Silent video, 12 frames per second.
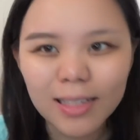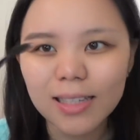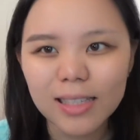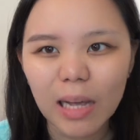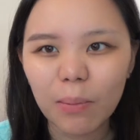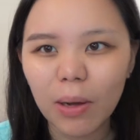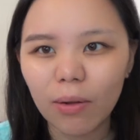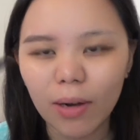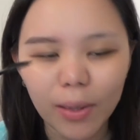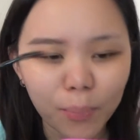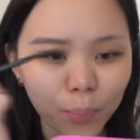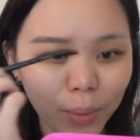somehow
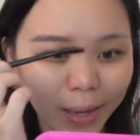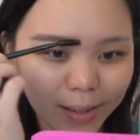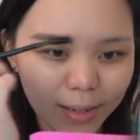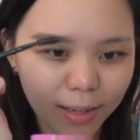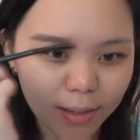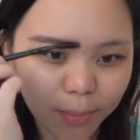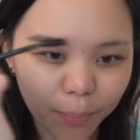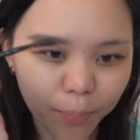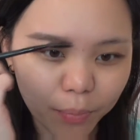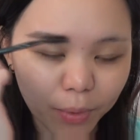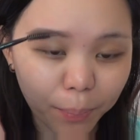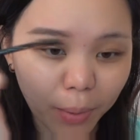like blending
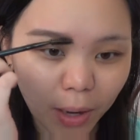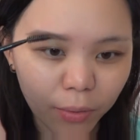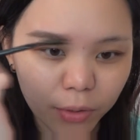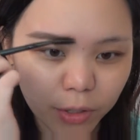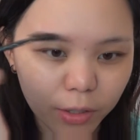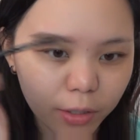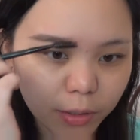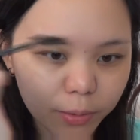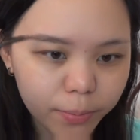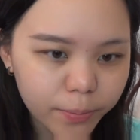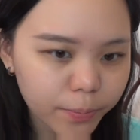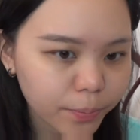the powder
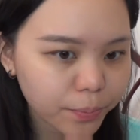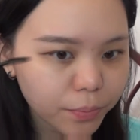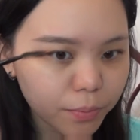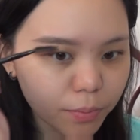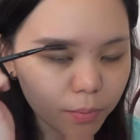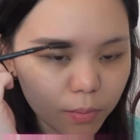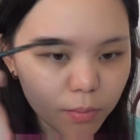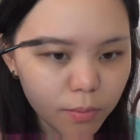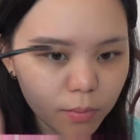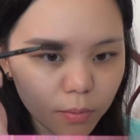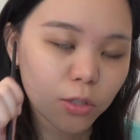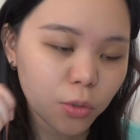
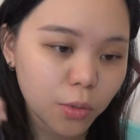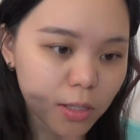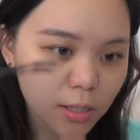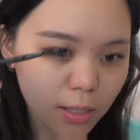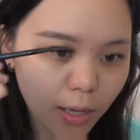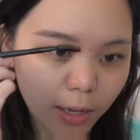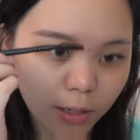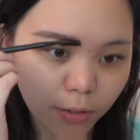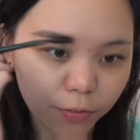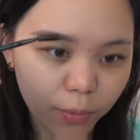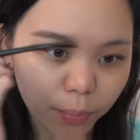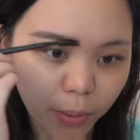towards the end
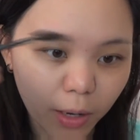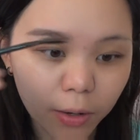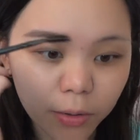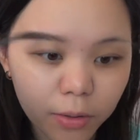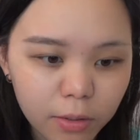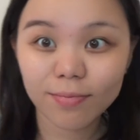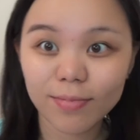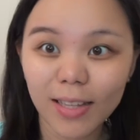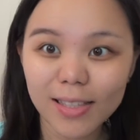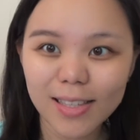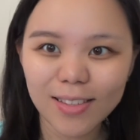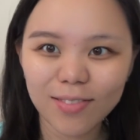of the brow.
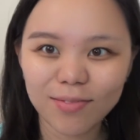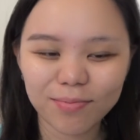That's it.